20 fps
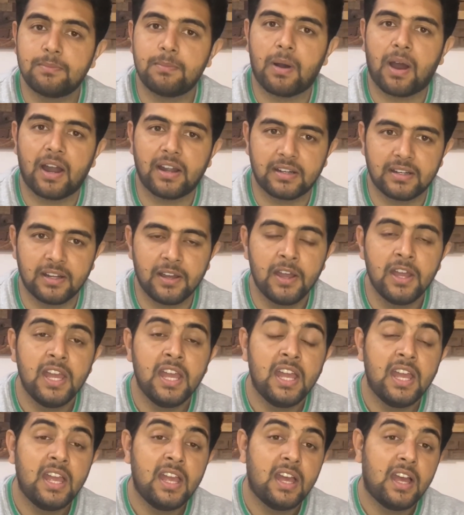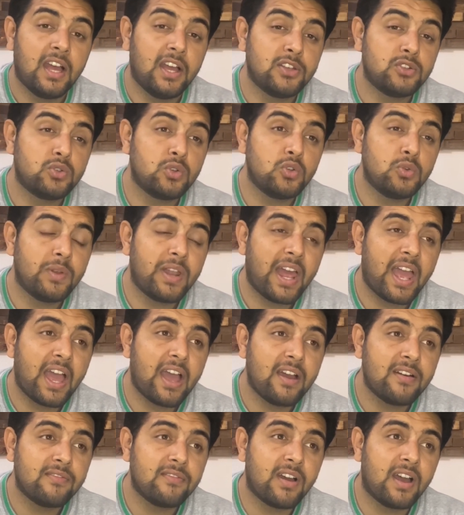partner, so you will
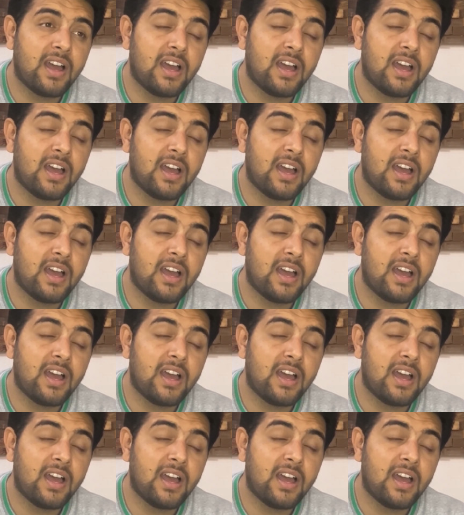have